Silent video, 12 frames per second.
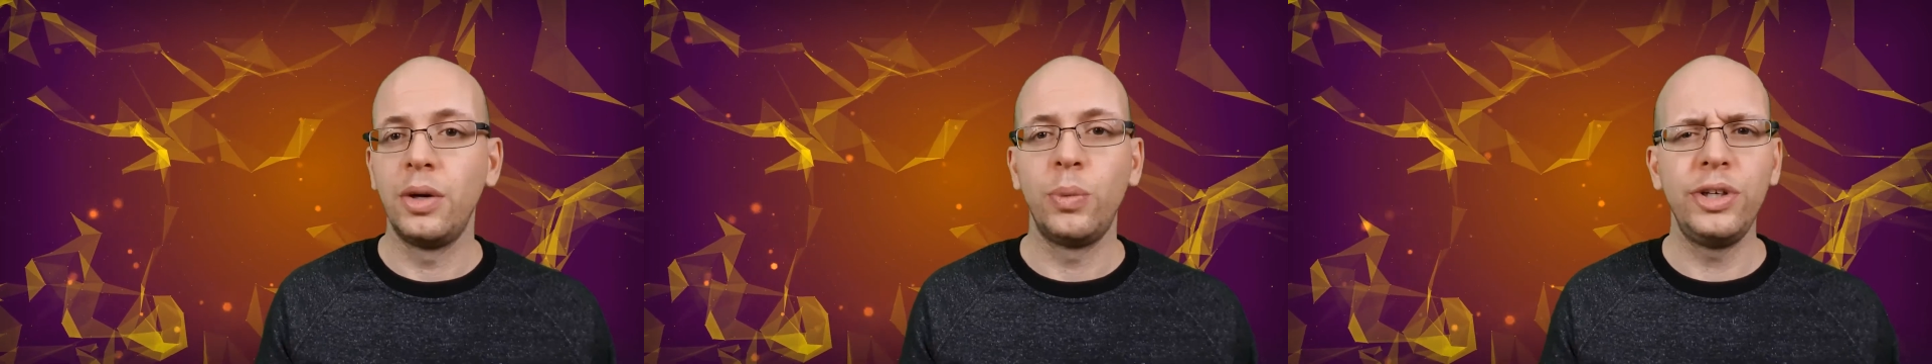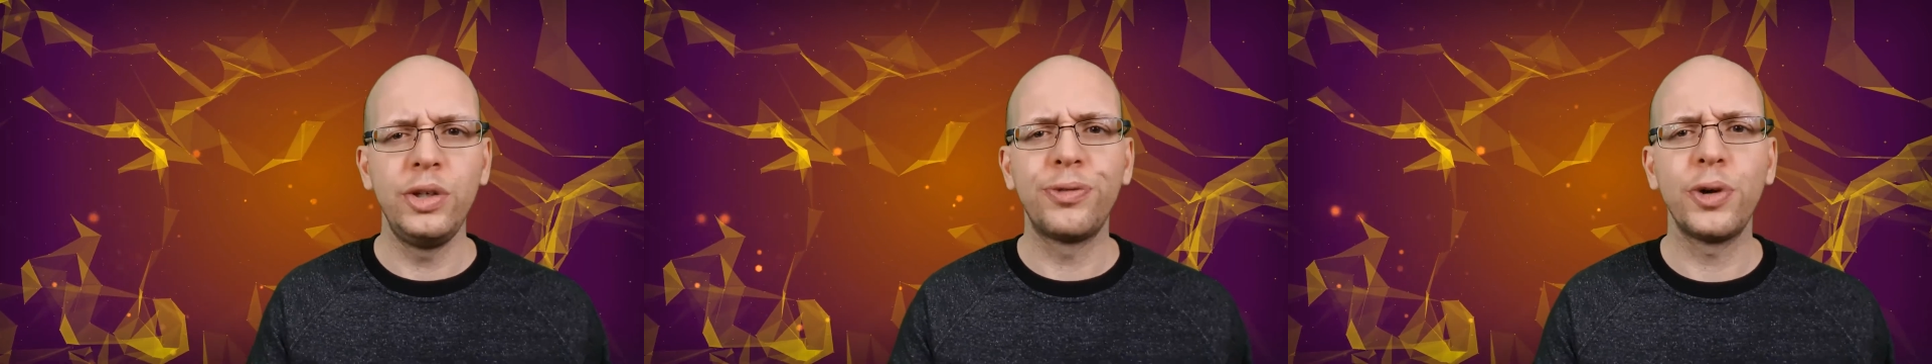
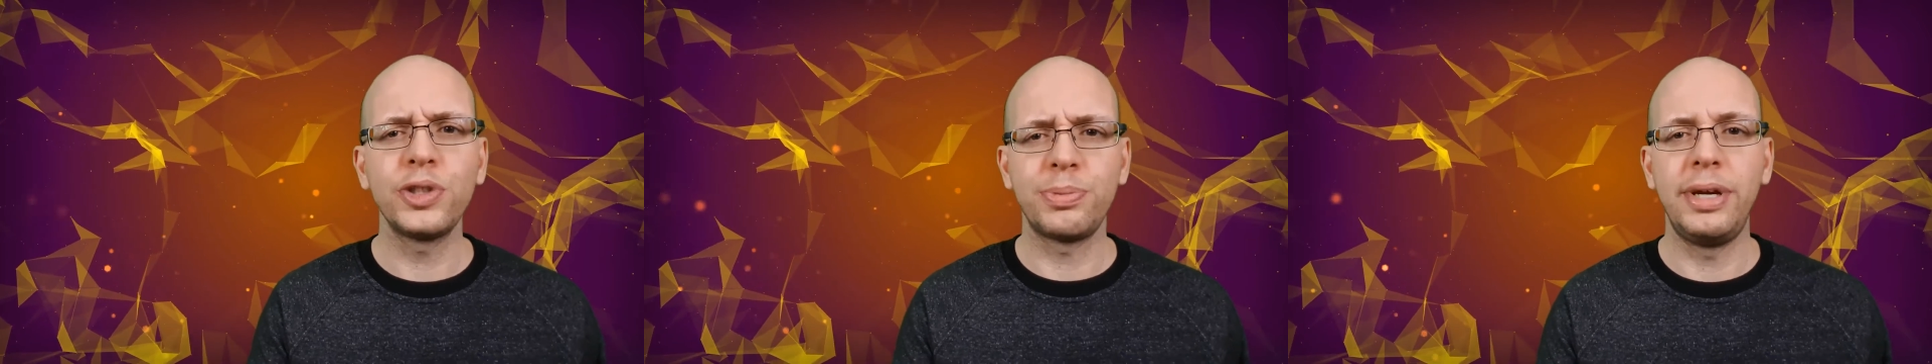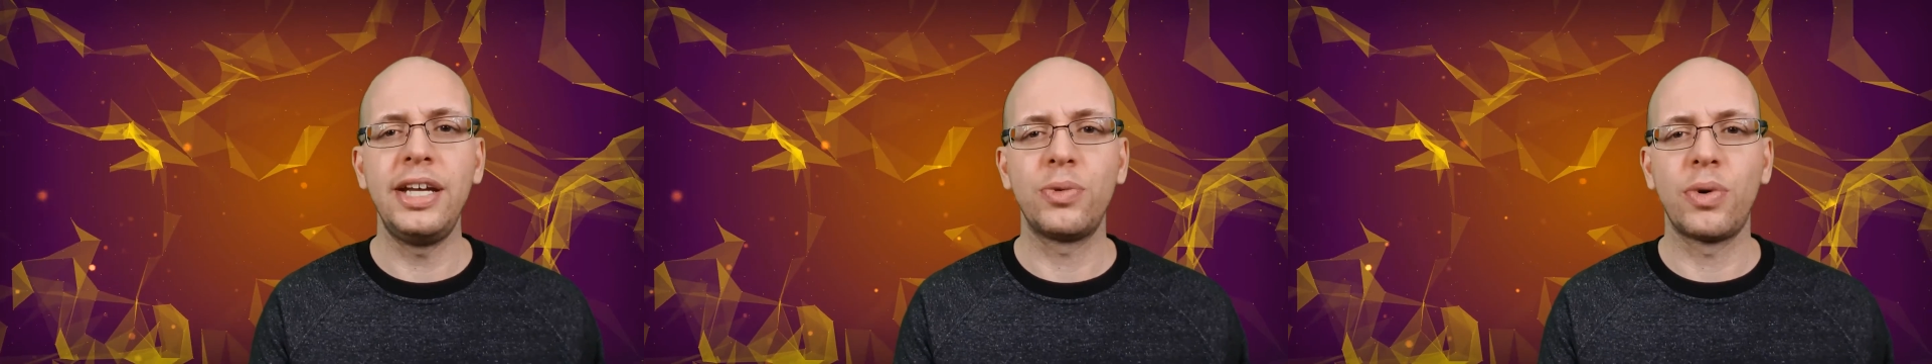When you first
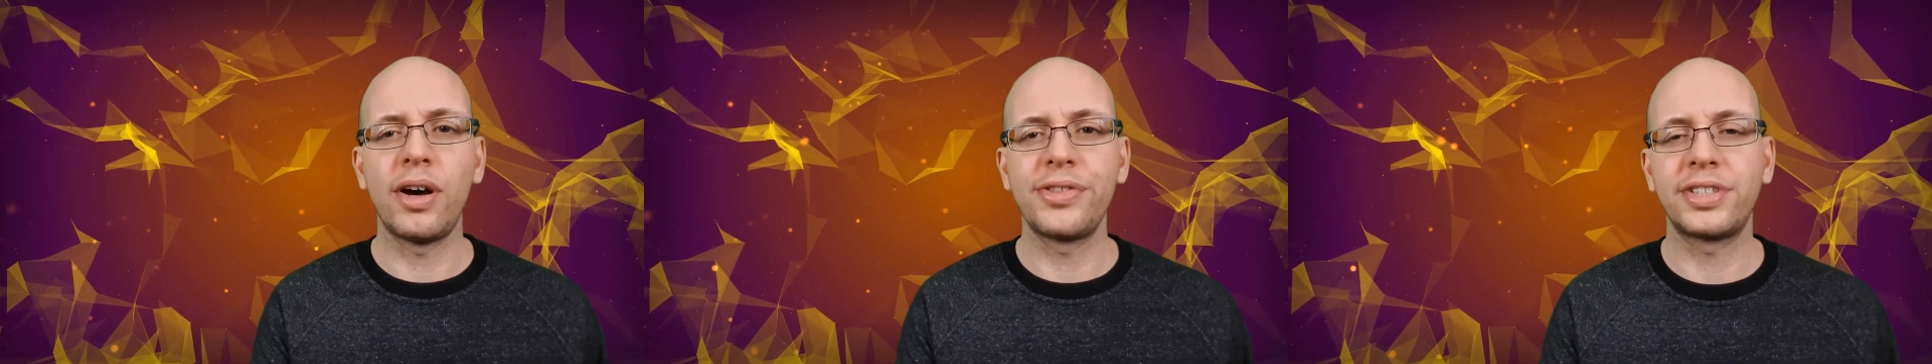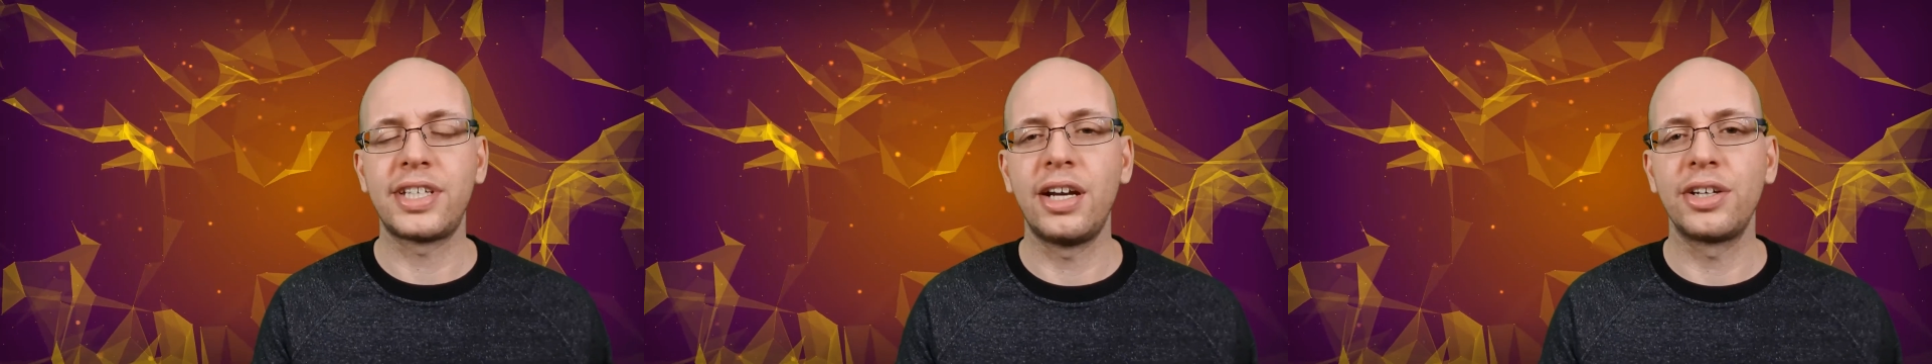meet
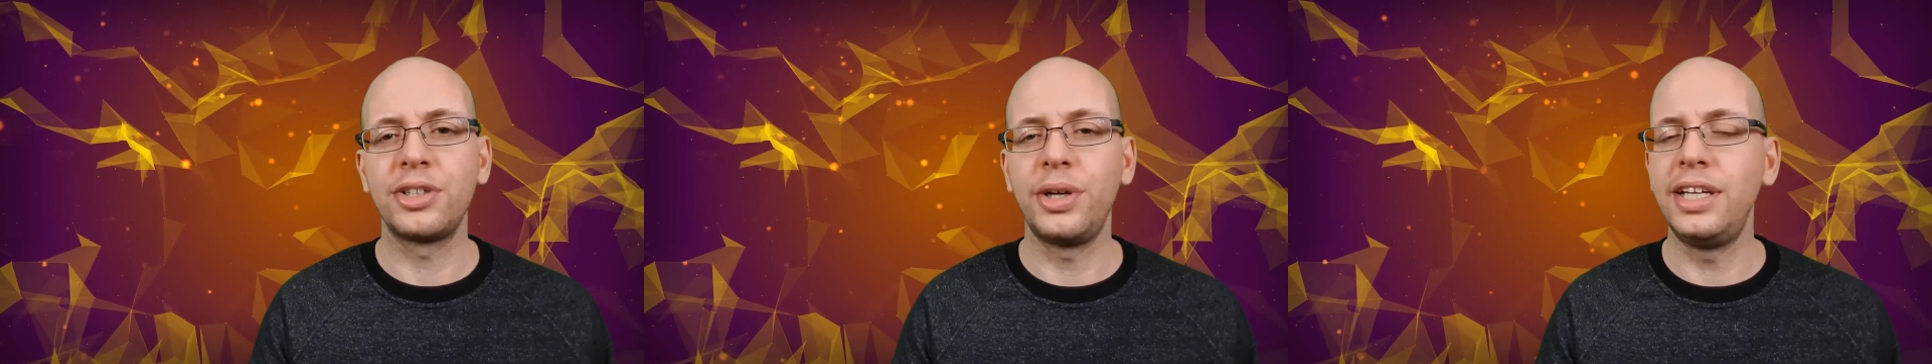Roth's character,